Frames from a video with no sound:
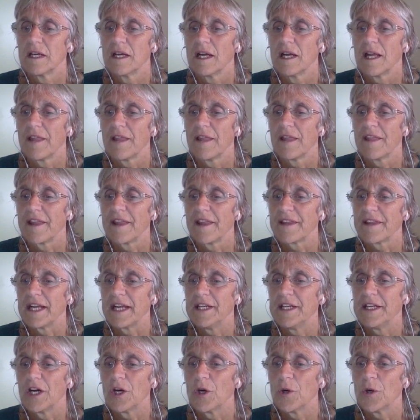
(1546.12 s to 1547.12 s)
That I
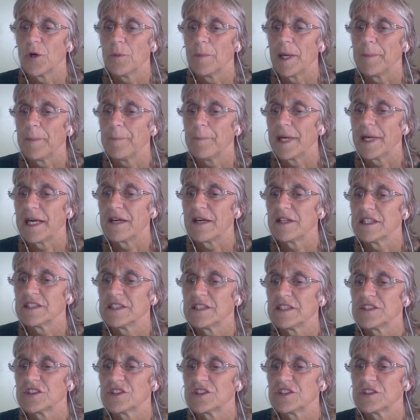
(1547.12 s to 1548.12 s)
know my
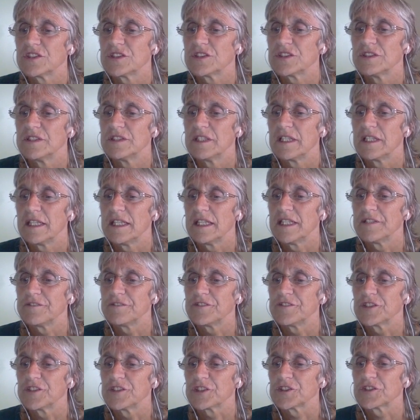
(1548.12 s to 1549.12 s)
parents live
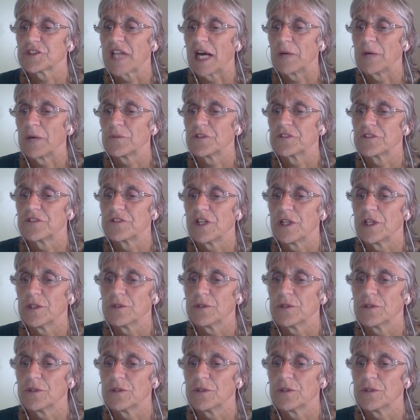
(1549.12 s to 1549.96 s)
just down the road.